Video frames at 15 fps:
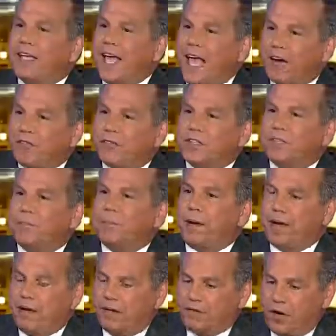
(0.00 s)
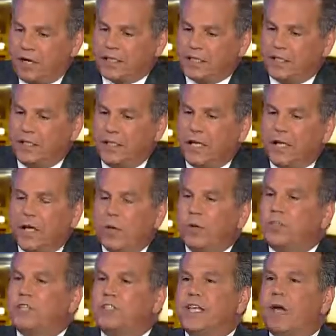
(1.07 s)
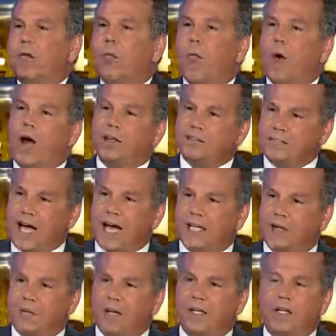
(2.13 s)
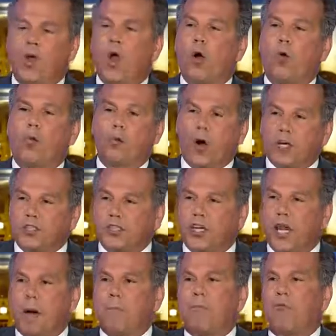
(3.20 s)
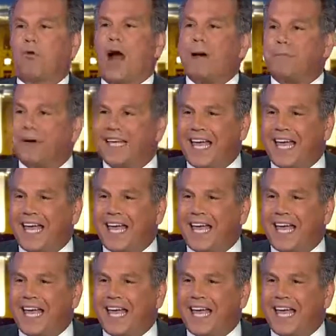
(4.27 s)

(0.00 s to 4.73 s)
the efforts by, of RT, which is a well-documented Russian Boy, are there any other